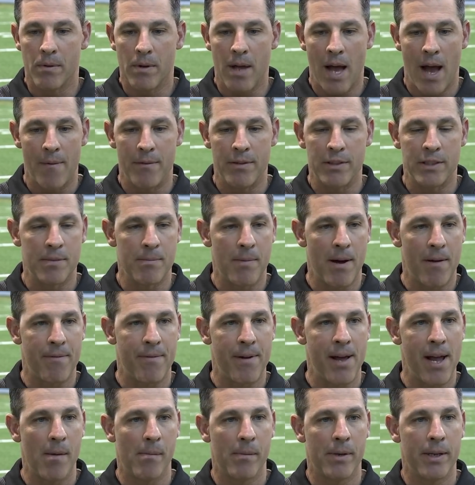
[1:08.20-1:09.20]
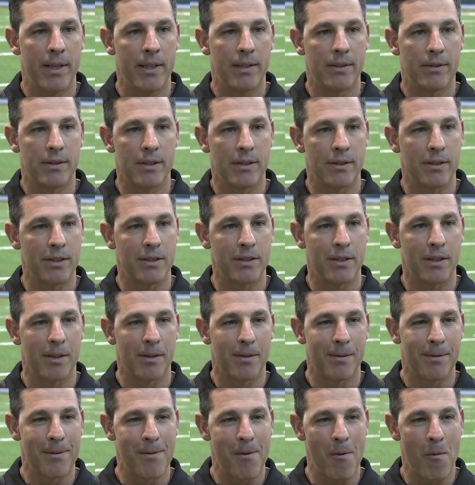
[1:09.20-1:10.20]
obviously my family this isn't
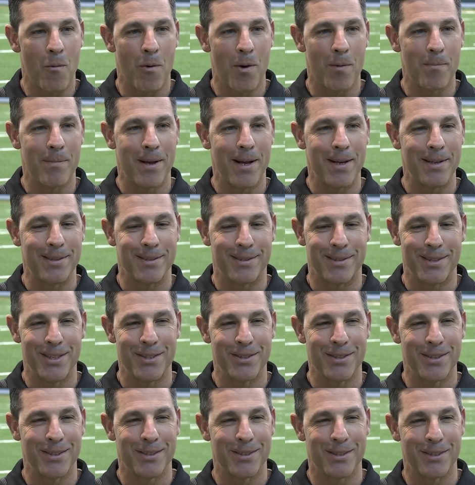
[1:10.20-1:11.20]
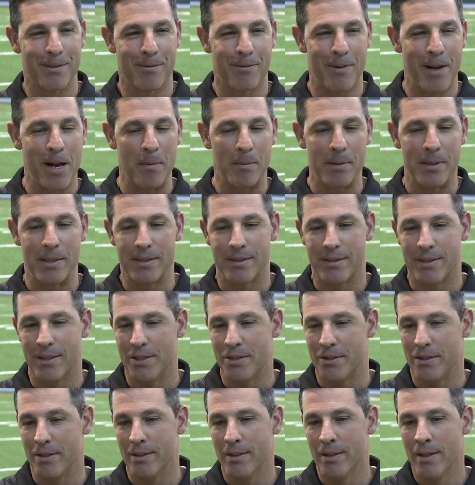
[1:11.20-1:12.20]
a one-man decision, this is a family
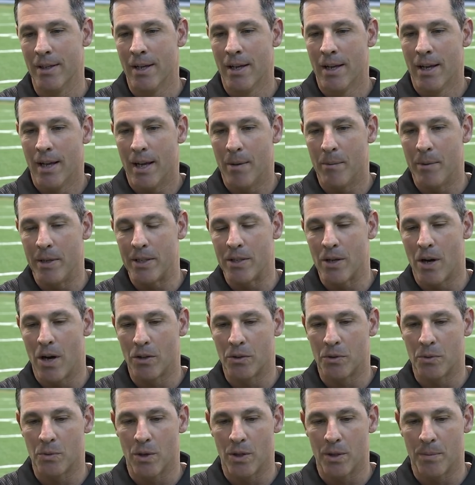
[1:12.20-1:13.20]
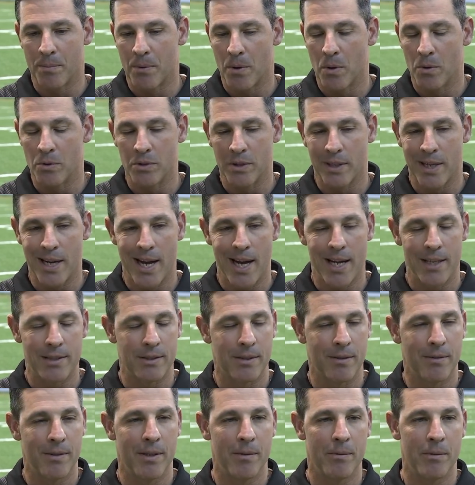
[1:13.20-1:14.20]
decision, and we talked through all the pros and
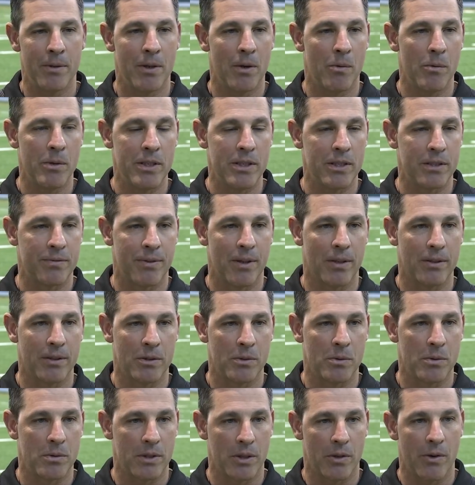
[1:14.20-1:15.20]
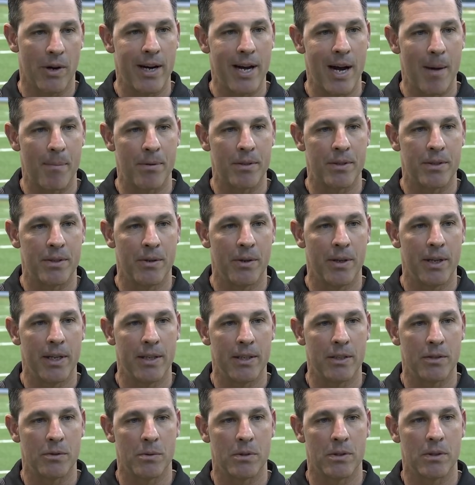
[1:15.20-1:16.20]
cons of it. You know, we just felt this was a great opportunity,
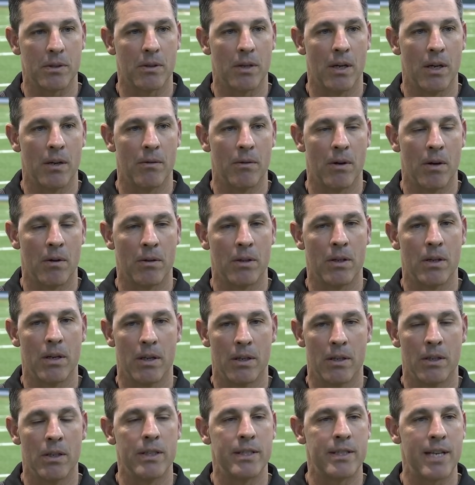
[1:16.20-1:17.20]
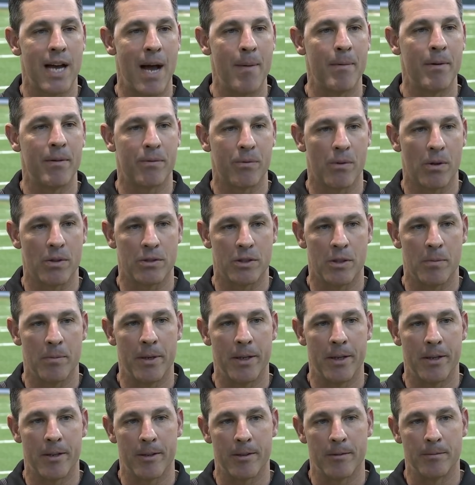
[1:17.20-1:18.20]
and this was a good timing for us to
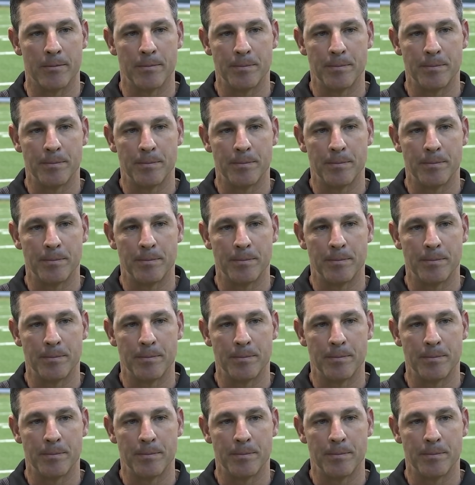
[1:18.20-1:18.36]
be here.